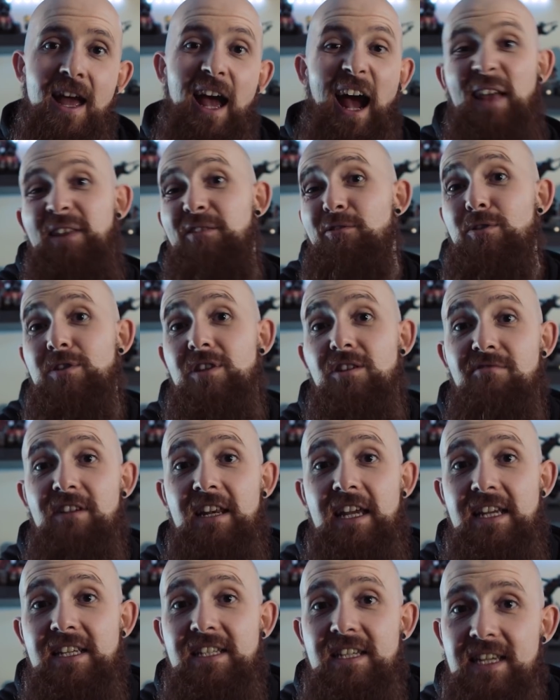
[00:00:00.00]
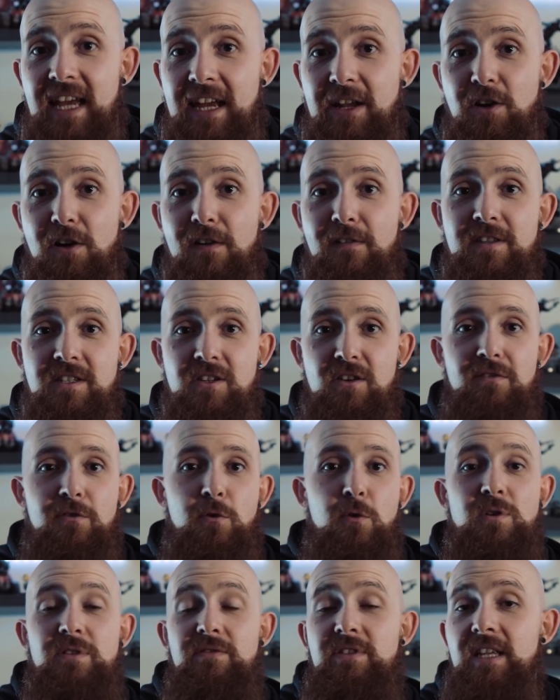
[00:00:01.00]
and they're also really easy to take off, so of
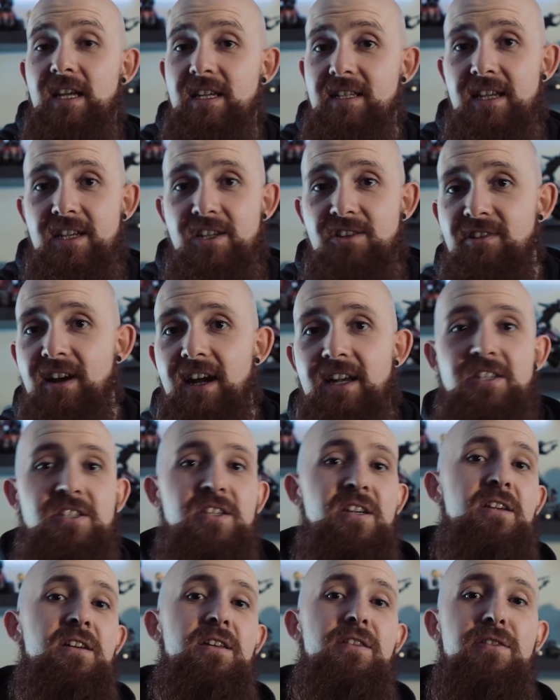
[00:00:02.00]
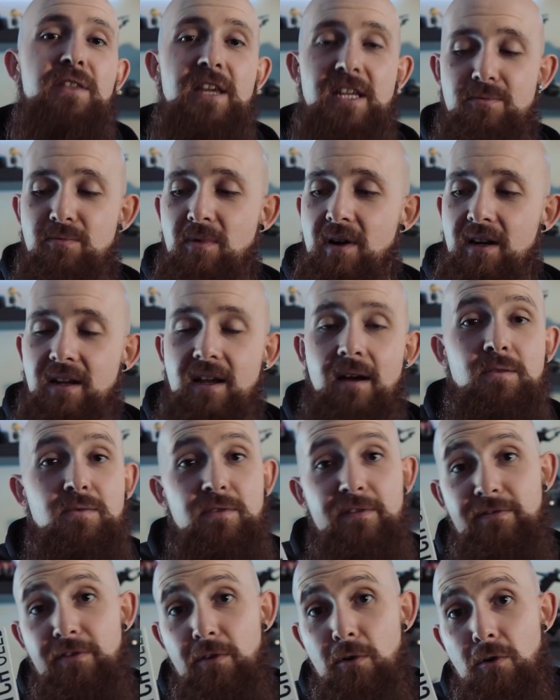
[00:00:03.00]
course if it does get scratched, this one comes
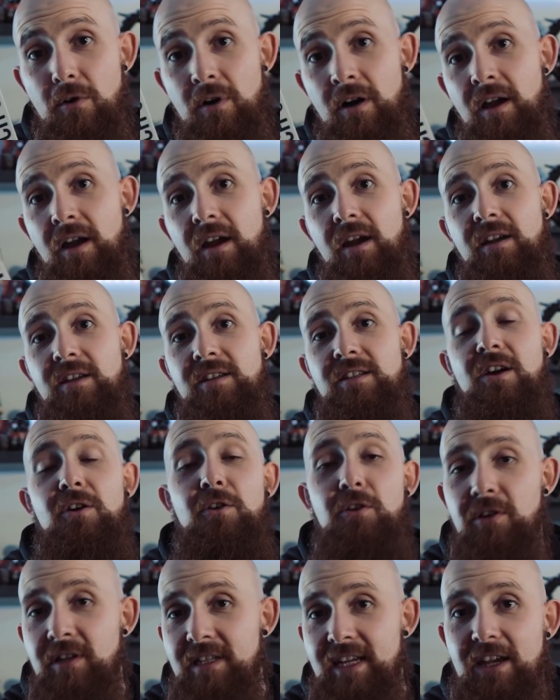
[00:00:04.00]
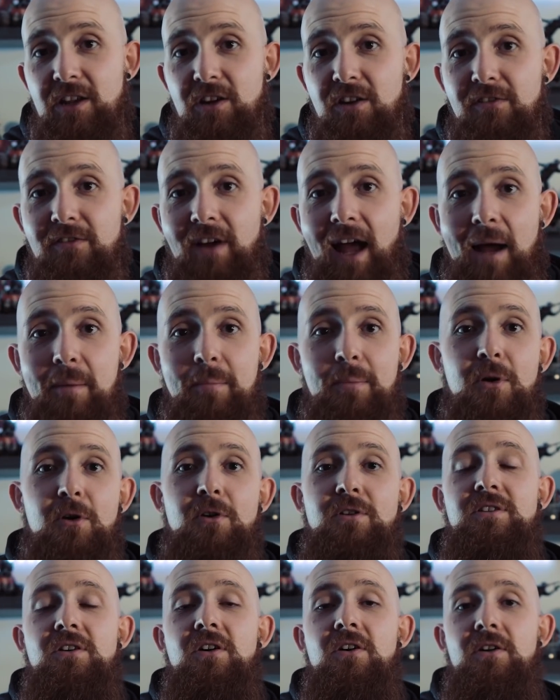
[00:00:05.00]
with 4, so you can take it off and
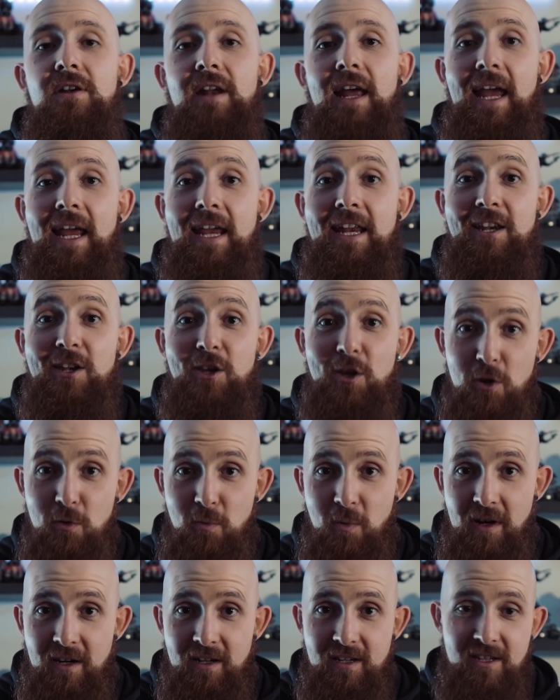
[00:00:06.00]
put on a new one.